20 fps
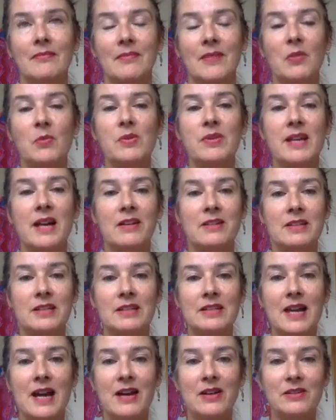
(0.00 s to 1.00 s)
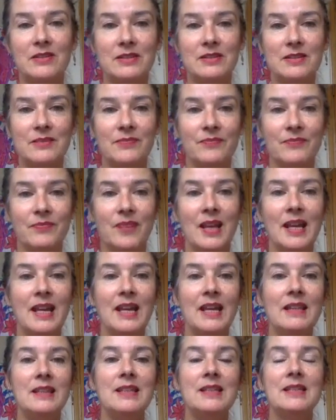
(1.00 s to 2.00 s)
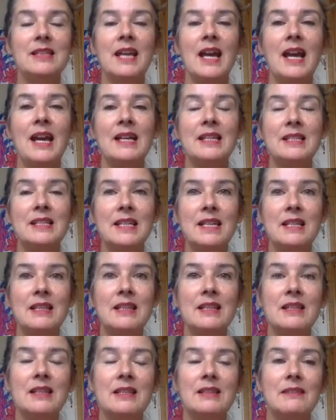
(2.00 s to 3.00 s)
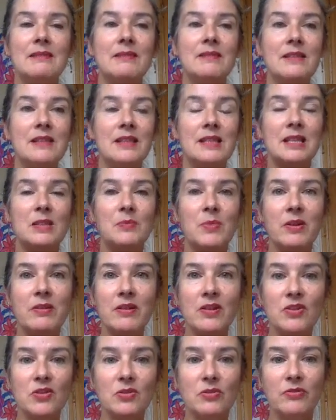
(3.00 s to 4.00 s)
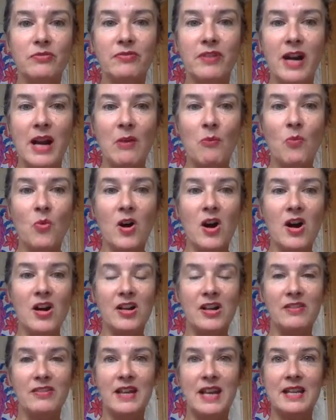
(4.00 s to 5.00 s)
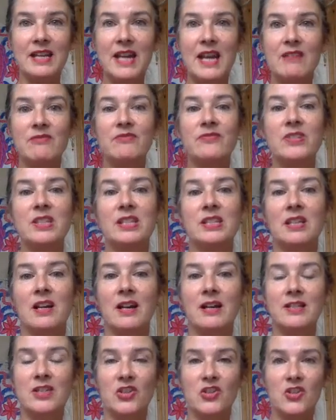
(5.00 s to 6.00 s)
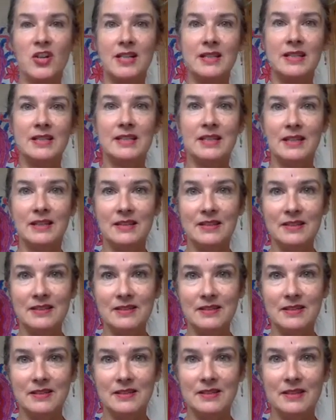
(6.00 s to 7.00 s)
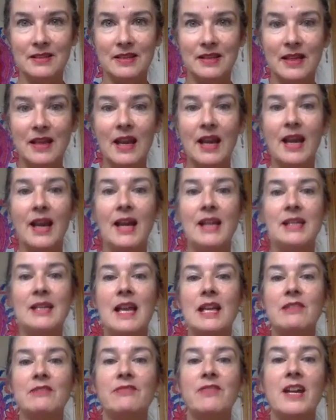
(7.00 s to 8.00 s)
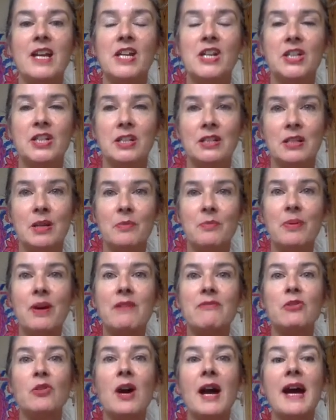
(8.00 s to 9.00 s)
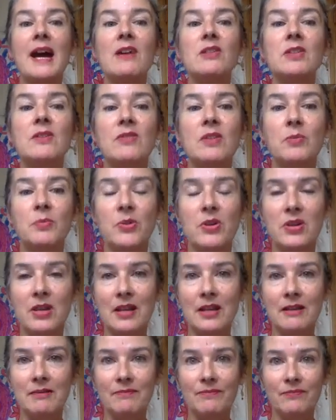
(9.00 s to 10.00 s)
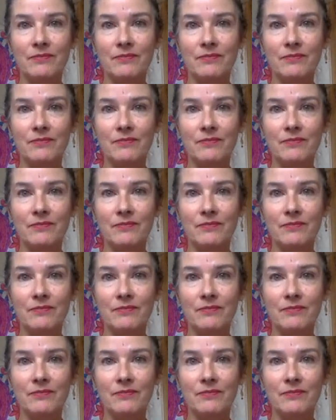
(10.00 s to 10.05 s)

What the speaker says: without a doubt. This has, in the spiritual framework, then emphasized transcendence and elevation above or out of the body,